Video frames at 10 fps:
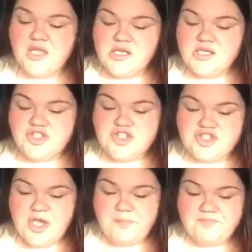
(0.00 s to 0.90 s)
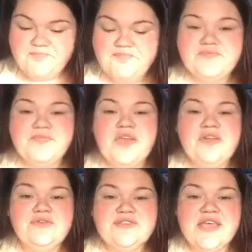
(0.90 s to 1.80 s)
Just jump. I know
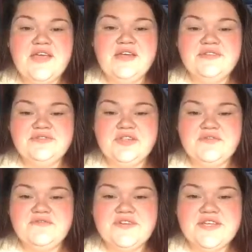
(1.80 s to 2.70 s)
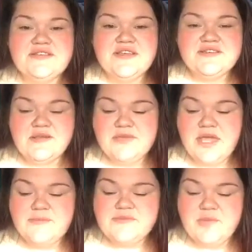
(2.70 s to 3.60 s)
it's scary. No, it freaking sucks
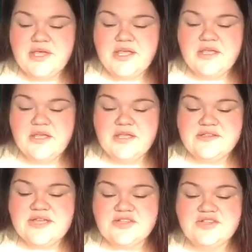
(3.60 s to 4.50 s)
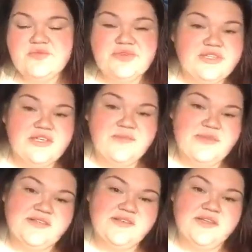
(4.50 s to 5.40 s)
sometimes, but it's actually really
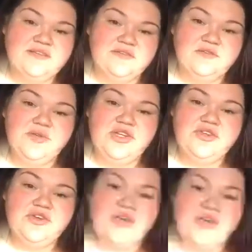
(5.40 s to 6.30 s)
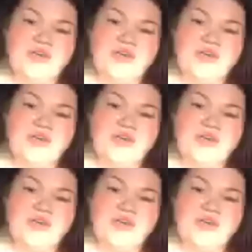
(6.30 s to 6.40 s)
amazing when you do it and you